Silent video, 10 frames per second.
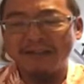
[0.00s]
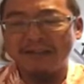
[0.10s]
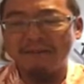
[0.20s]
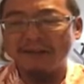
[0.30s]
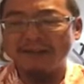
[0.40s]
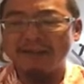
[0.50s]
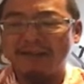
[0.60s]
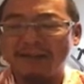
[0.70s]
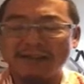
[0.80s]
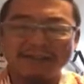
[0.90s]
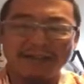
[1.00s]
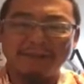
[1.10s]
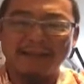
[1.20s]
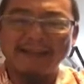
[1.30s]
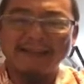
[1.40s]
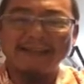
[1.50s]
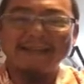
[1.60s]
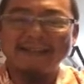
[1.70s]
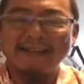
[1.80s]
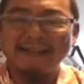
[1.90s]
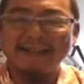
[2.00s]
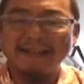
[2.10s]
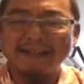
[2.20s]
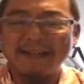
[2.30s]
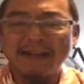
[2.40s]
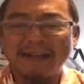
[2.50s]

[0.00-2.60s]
Like, for example, identity needs.